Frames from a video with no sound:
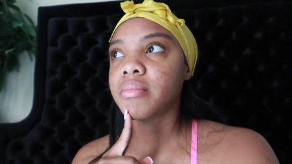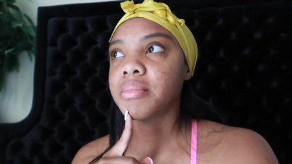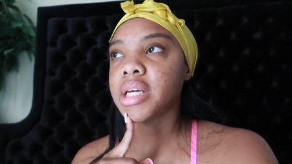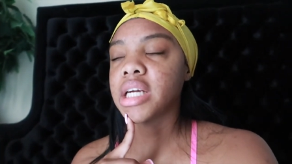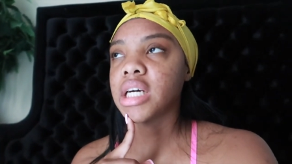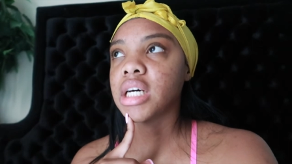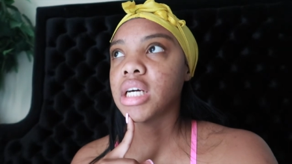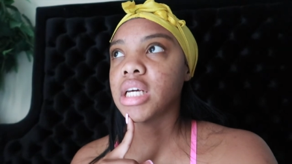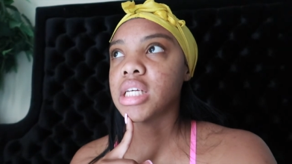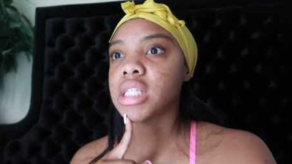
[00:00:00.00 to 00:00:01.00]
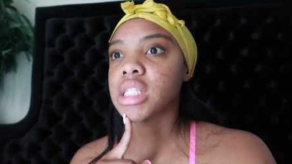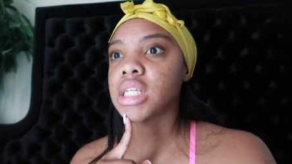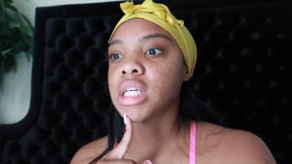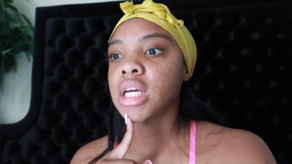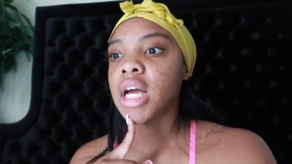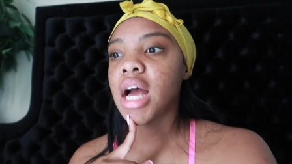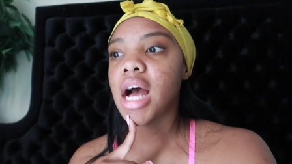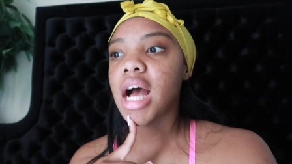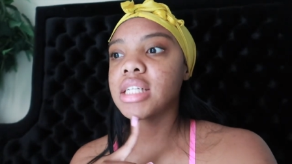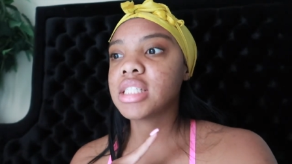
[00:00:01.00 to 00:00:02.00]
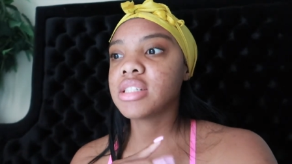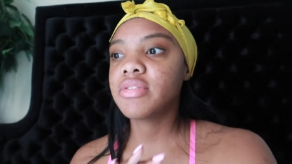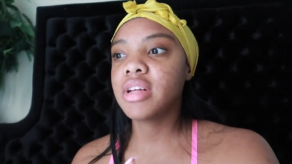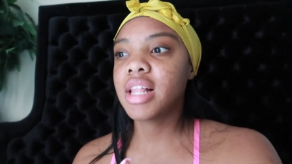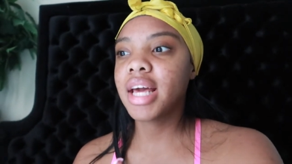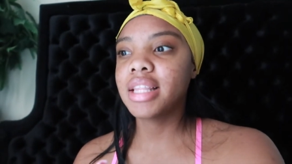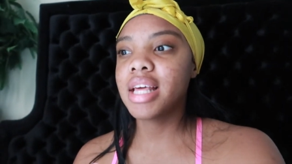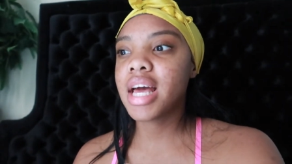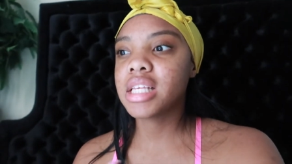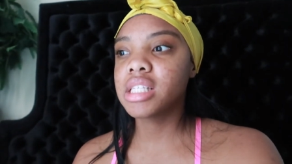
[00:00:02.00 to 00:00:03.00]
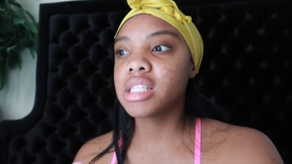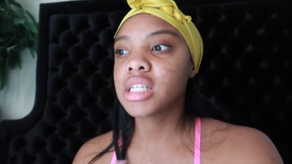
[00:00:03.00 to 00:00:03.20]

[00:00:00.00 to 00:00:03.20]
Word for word: because I just feel like that's